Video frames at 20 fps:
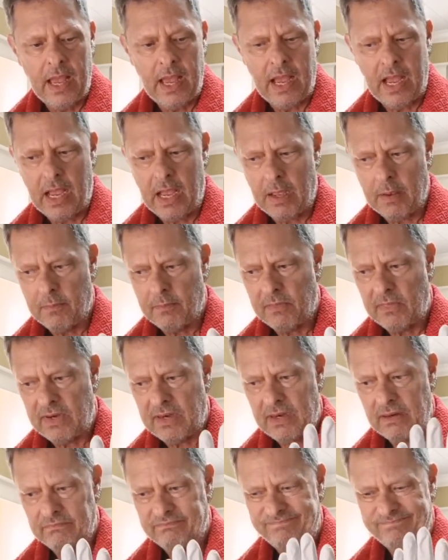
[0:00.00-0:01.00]

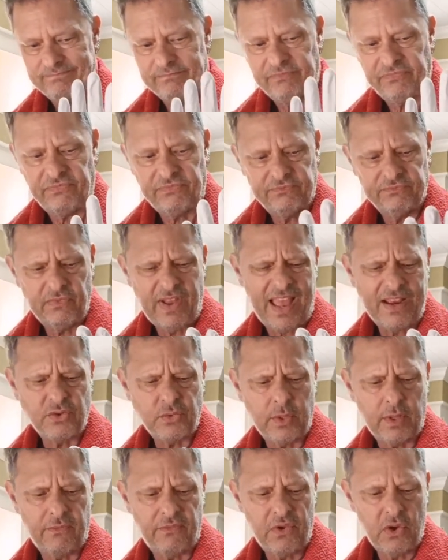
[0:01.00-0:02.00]

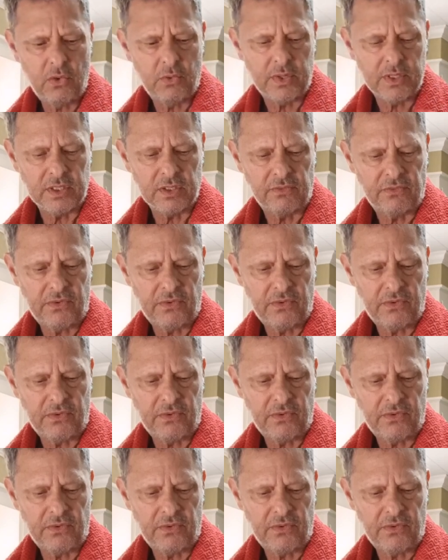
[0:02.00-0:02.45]
actually a few reasons.